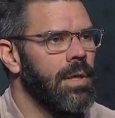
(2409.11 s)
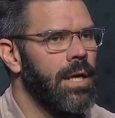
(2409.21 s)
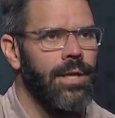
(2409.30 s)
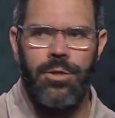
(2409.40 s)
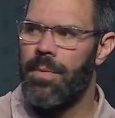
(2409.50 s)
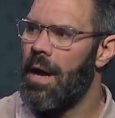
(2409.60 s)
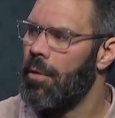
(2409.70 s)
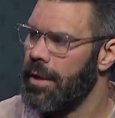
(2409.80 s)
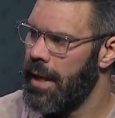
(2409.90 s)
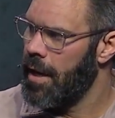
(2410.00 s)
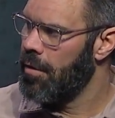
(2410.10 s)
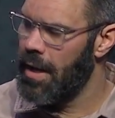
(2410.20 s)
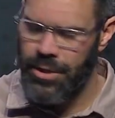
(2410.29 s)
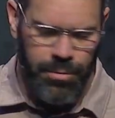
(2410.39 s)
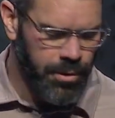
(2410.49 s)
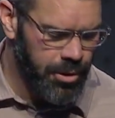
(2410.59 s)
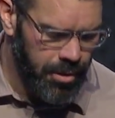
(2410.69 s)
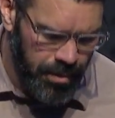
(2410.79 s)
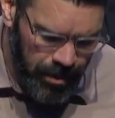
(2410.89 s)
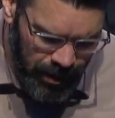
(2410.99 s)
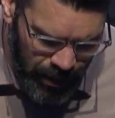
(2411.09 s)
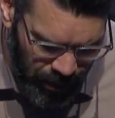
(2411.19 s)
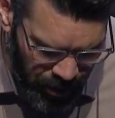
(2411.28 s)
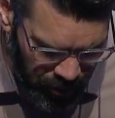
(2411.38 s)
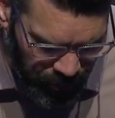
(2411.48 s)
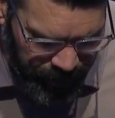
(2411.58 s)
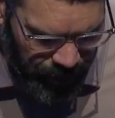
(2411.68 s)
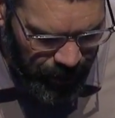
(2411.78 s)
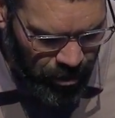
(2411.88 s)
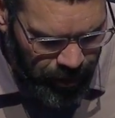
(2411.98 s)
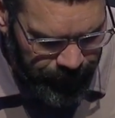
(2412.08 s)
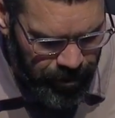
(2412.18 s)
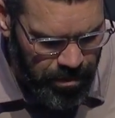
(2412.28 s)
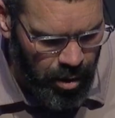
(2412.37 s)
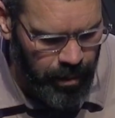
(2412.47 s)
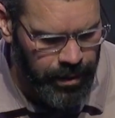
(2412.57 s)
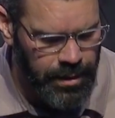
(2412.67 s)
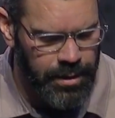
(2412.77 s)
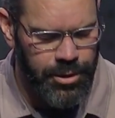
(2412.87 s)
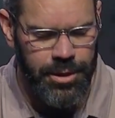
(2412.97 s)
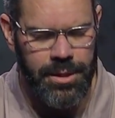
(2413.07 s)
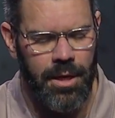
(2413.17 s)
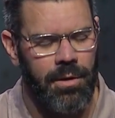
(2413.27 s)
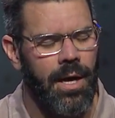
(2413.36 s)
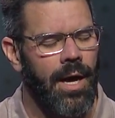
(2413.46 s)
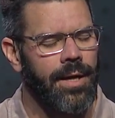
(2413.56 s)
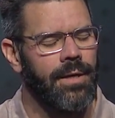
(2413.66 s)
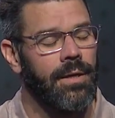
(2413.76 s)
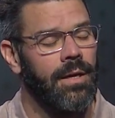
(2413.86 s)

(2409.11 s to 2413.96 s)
And as you're bowing down, I just want you to get alone with the Lord for a moment and just tell God,